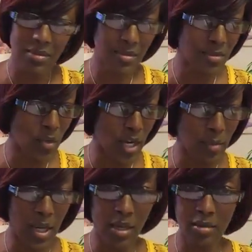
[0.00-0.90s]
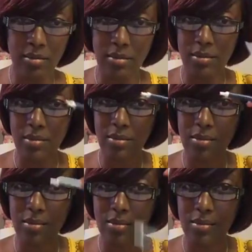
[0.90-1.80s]
Wait a minute.
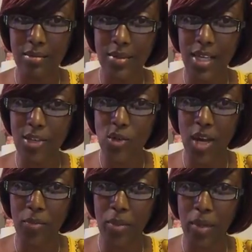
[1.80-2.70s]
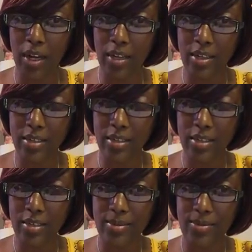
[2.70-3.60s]
Drop the mic.
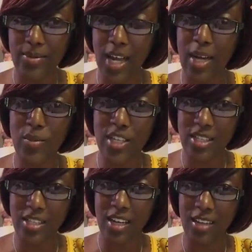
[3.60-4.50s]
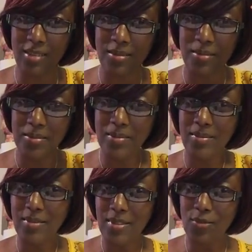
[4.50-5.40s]
I'm just saying.
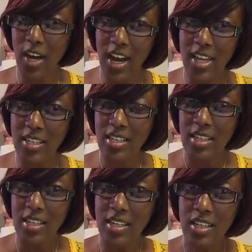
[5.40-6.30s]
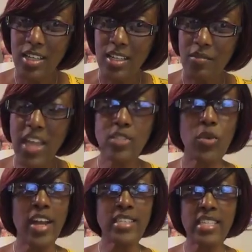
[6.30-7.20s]
Right? That's
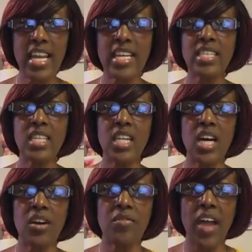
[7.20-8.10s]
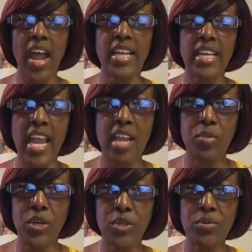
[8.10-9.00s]
why it says, love thy
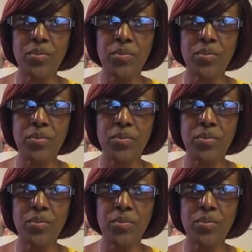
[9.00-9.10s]
neighbor